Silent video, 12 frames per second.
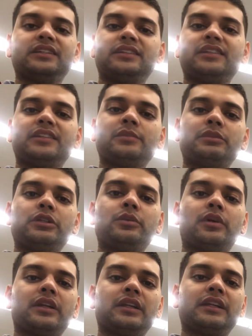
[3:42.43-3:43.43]
This is a
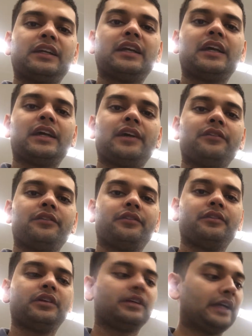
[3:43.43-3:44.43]
blue bottle that I have
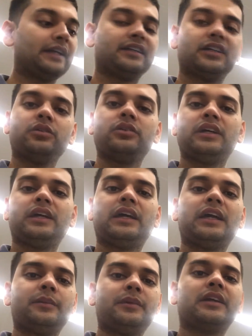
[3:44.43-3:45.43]
right now,
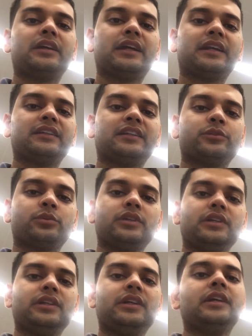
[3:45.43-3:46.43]
and I'll be getting this
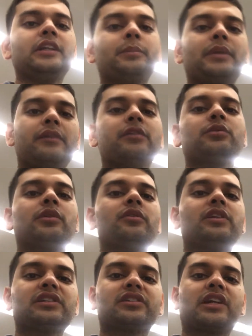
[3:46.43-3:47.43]
one. The previous
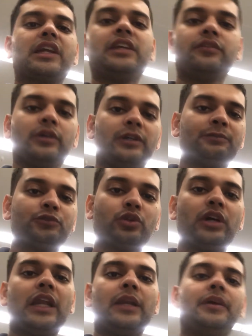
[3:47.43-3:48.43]
one was green one,
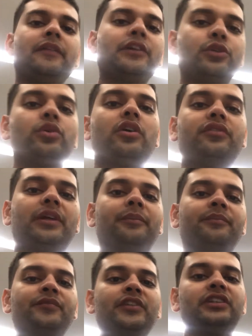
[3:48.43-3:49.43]
so I'll be having two of
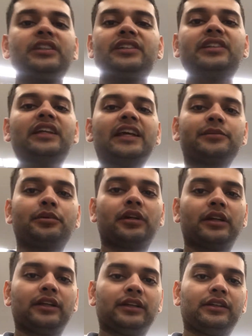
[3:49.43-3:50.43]
them. This is a nice
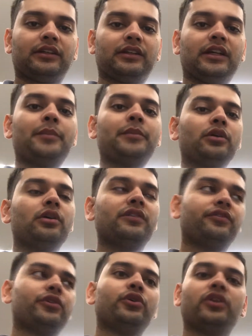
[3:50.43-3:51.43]
bottle. Let me know
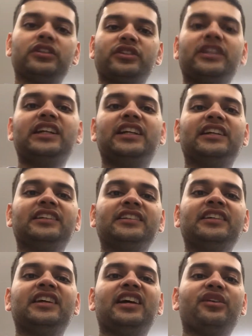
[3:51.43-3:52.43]
if you also need it.
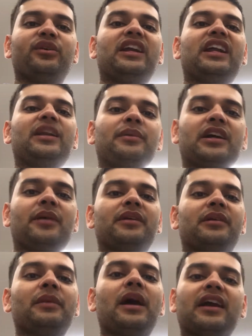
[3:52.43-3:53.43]
When I'll be
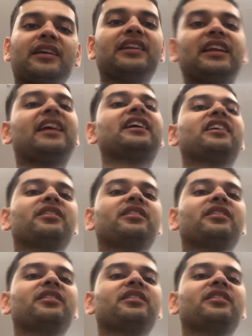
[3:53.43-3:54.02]
coming back, then I